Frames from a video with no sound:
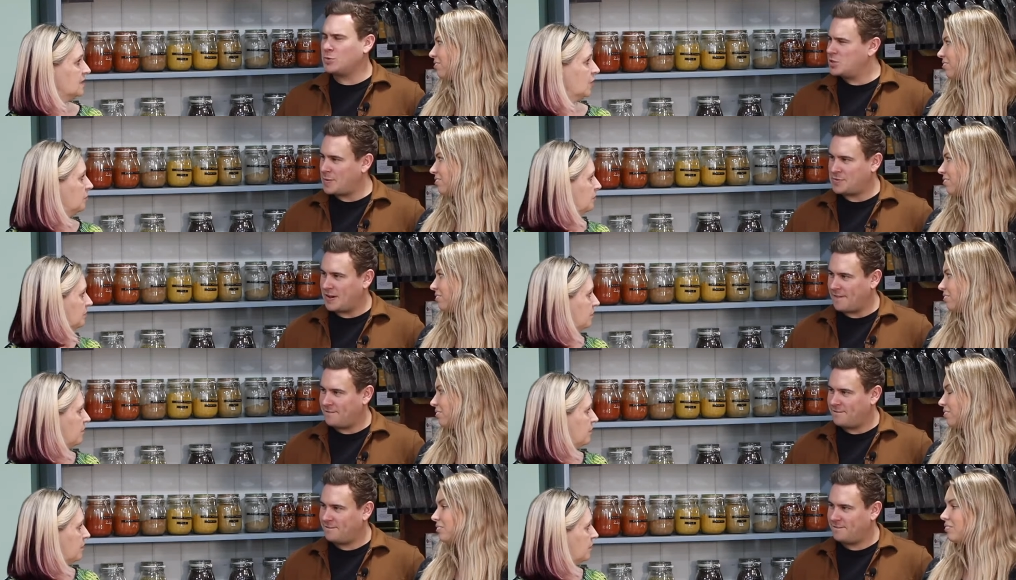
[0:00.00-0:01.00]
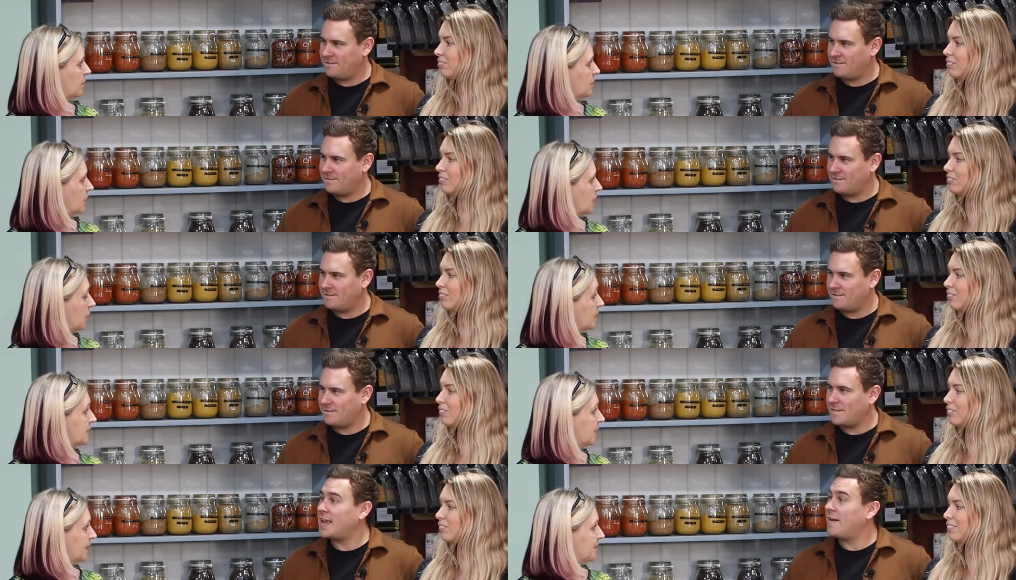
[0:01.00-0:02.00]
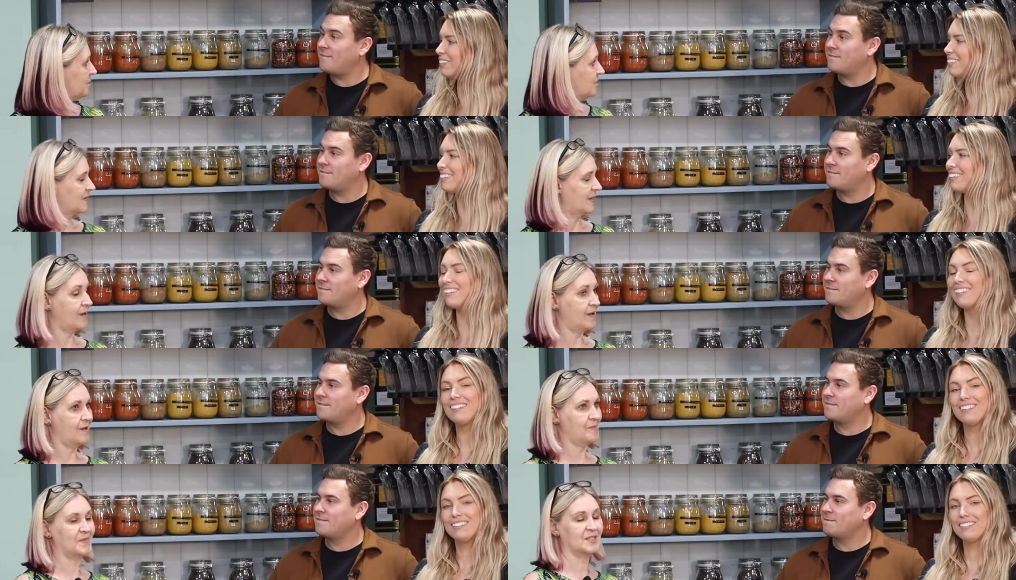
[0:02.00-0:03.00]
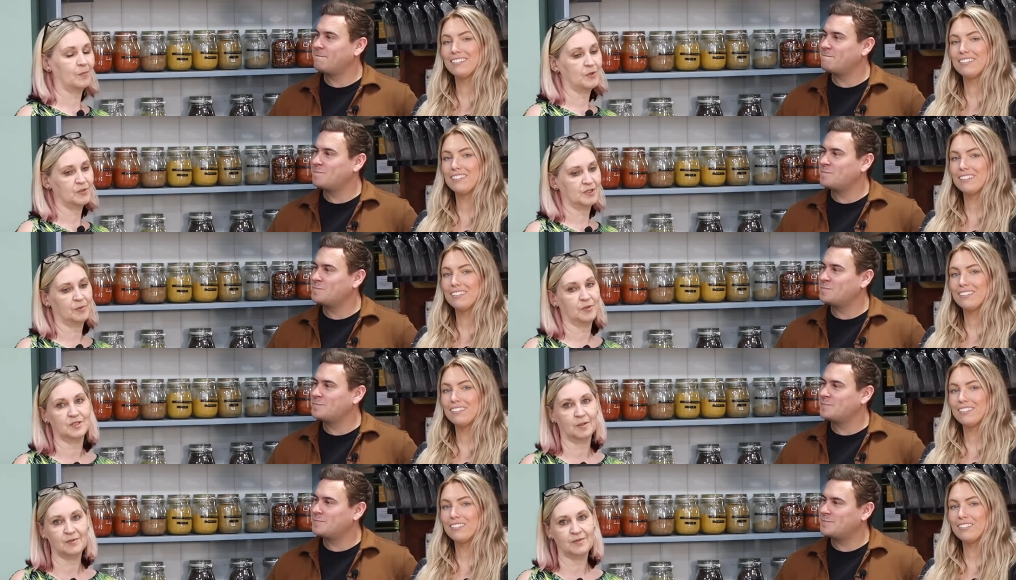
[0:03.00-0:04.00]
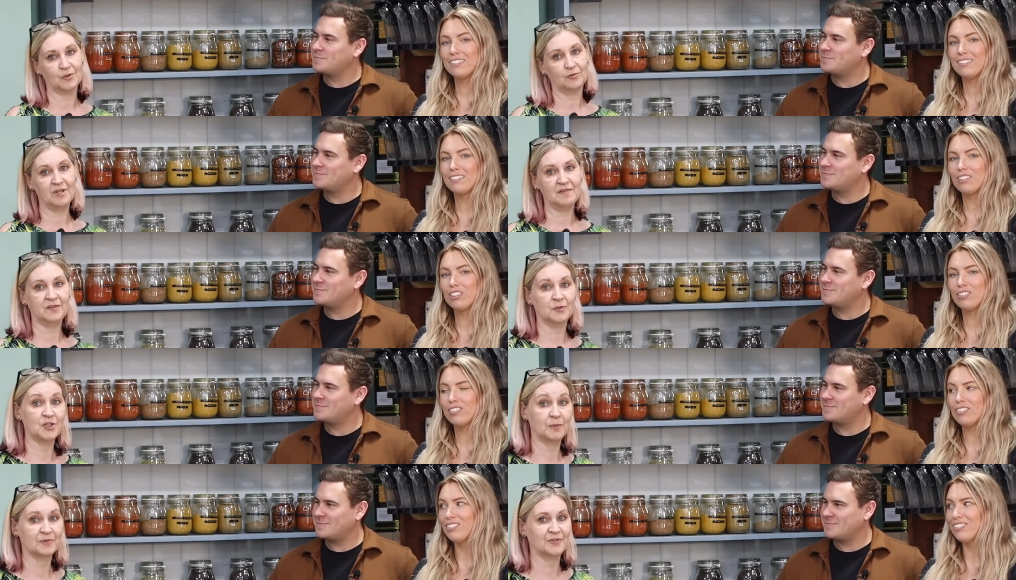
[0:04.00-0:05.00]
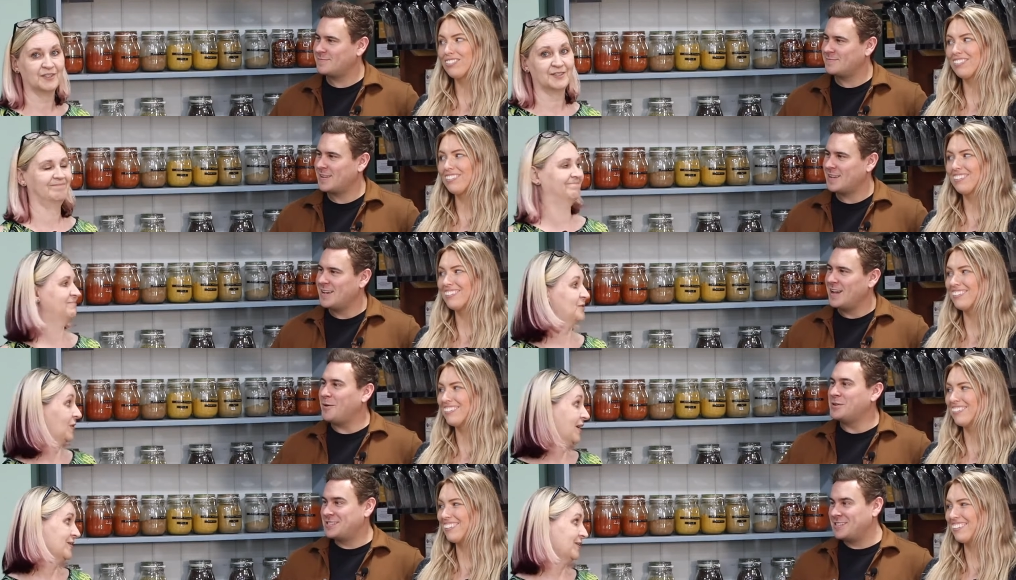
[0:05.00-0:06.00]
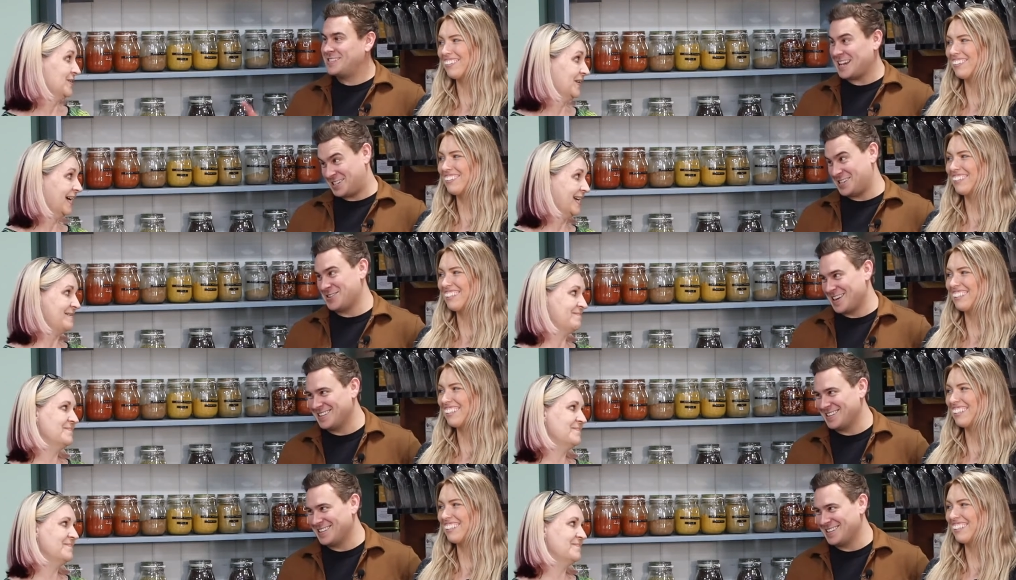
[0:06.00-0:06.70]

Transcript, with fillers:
Speaker 1: So, so what's the website? The website? Yeah um, www.refillchelmsford.co.uk. I was testing you